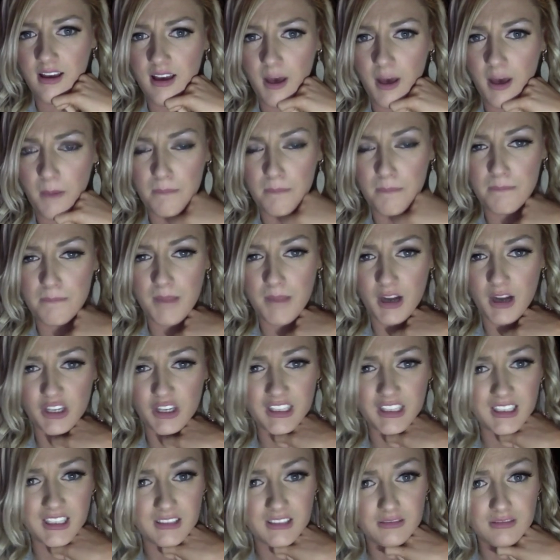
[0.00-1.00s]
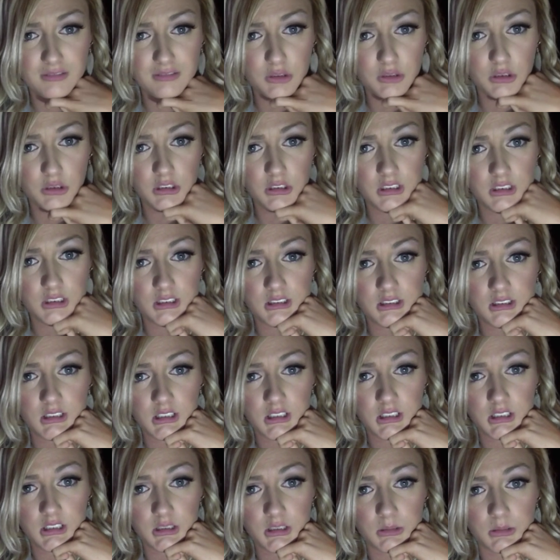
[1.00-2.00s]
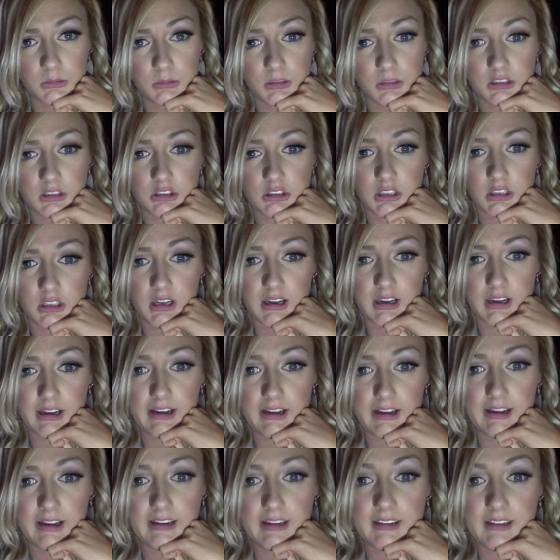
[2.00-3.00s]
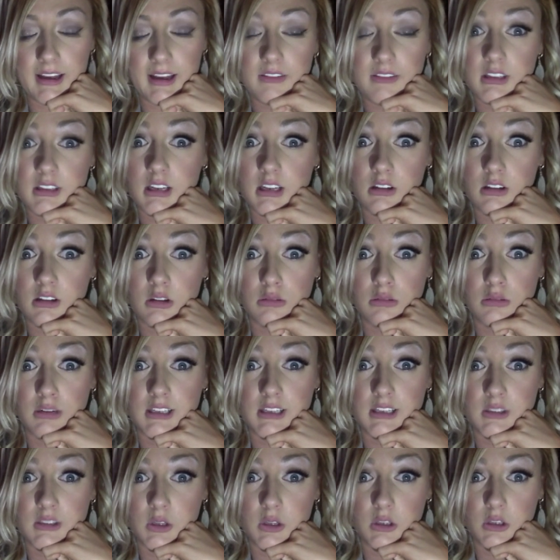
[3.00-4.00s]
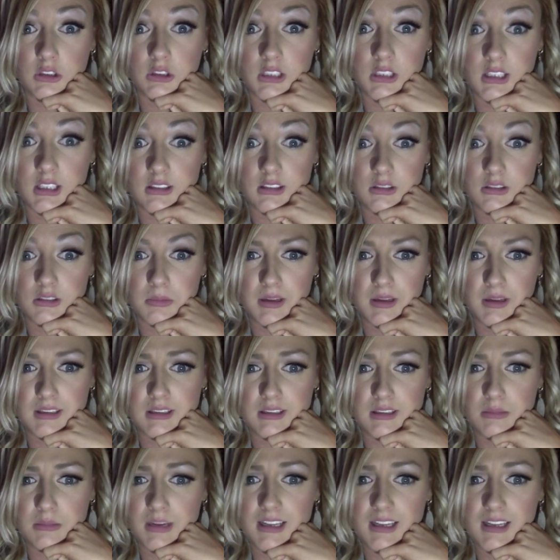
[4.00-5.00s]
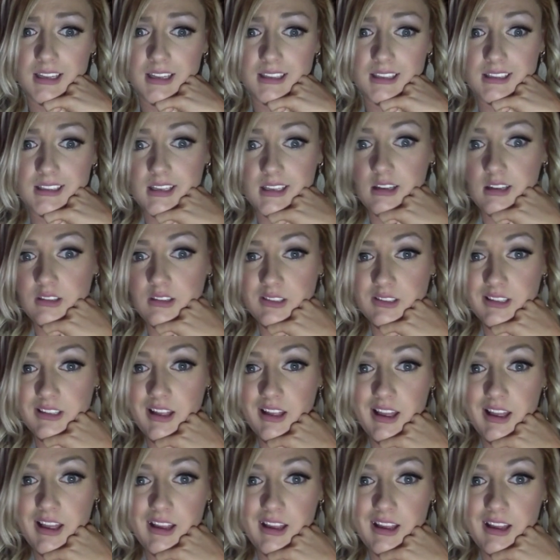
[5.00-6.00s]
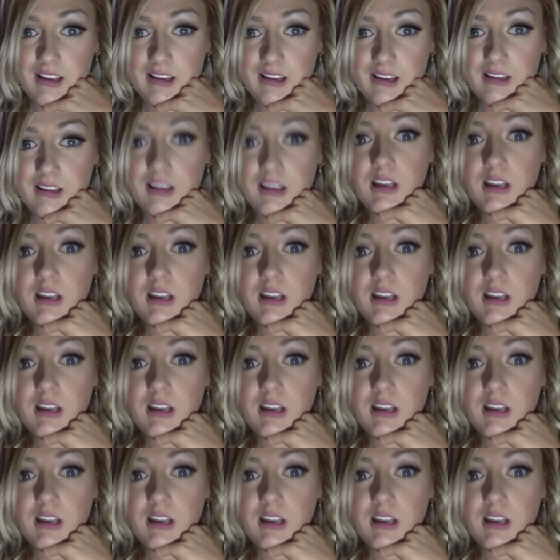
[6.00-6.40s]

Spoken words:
American food, which I haven't done a lot of research in, but to me that sounds like